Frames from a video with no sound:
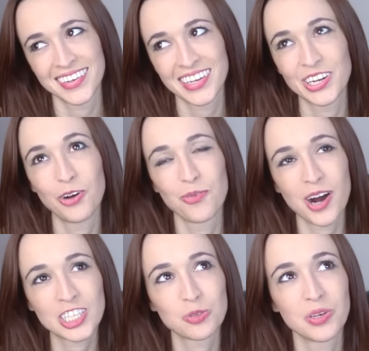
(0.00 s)
you know,
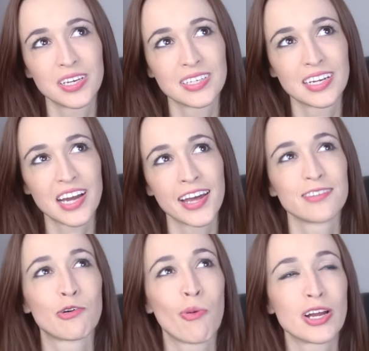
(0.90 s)
watch me and kind
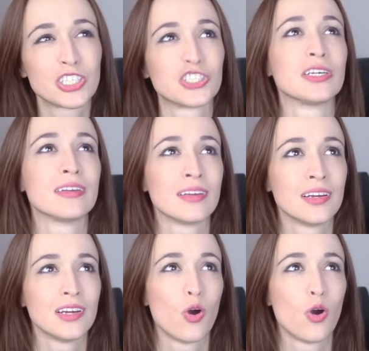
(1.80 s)
of question